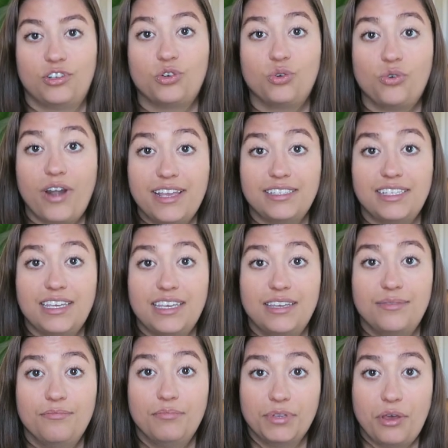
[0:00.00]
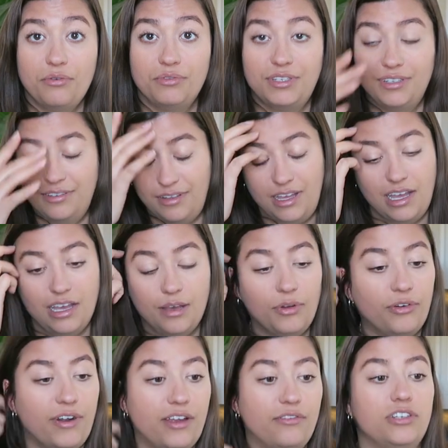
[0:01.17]
crazy bloat um,
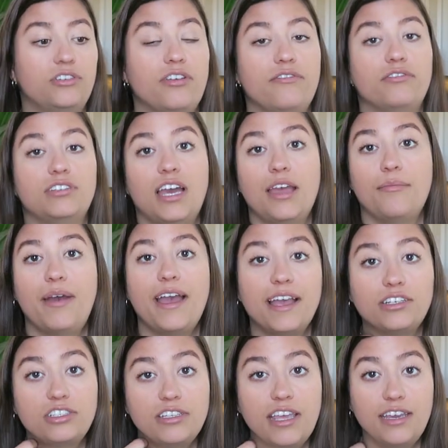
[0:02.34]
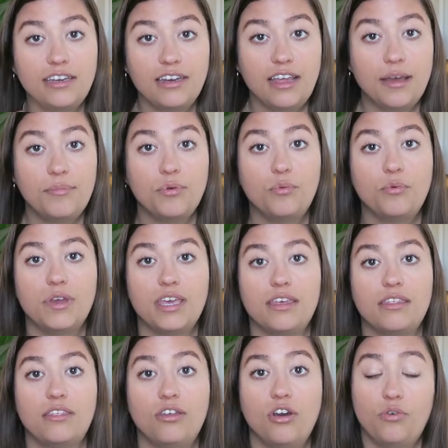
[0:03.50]
around retrieval time. I actually ended up
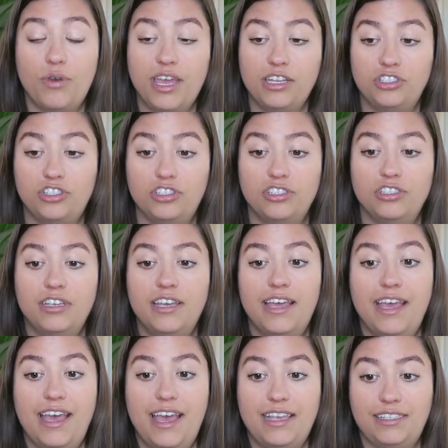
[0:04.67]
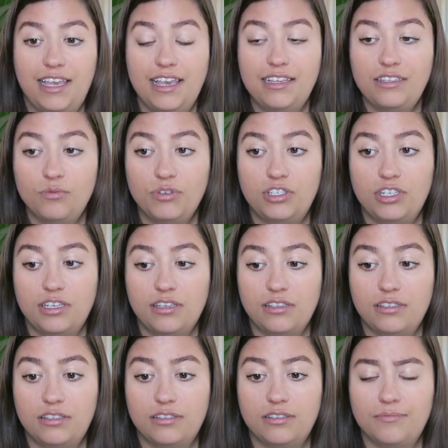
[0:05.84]
with O H S S, which
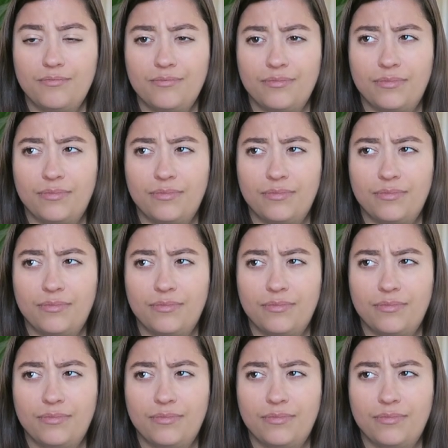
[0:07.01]
is,